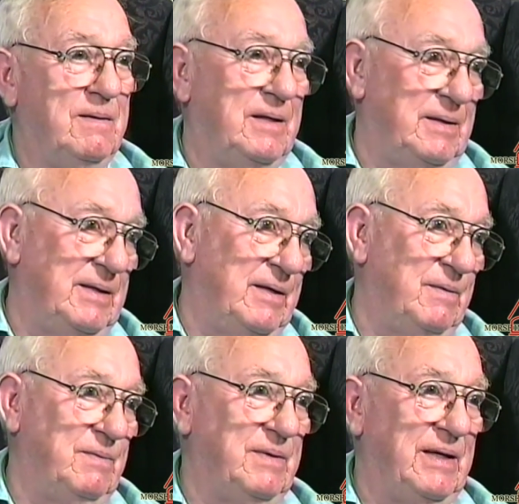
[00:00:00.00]
in the air,
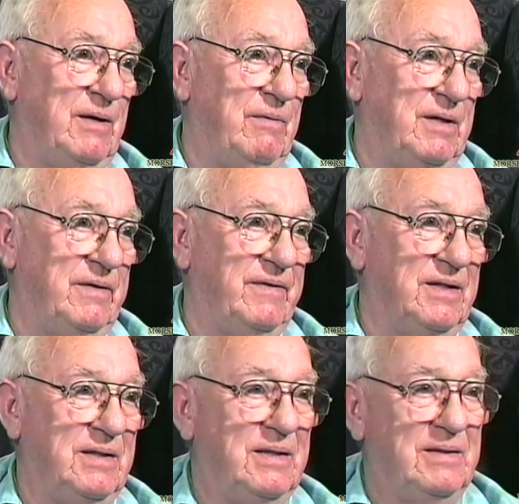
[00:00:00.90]
air end of it
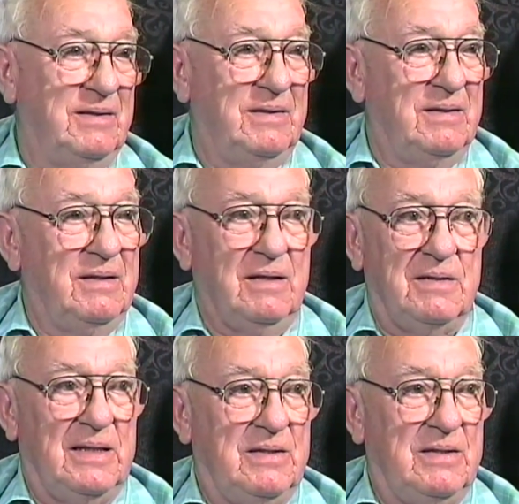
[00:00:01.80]
because I